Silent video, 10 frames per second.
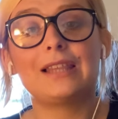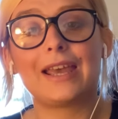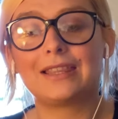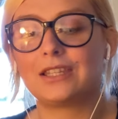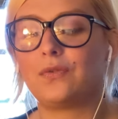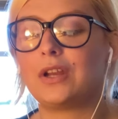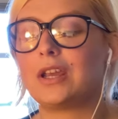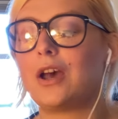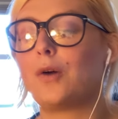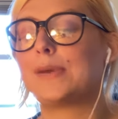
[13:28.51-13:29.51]
like this
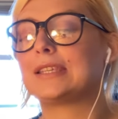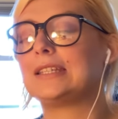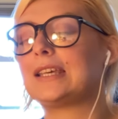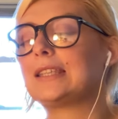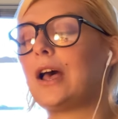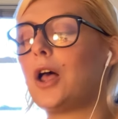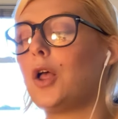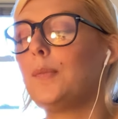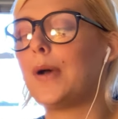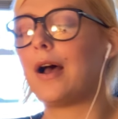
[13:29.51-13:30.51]
video because it does help,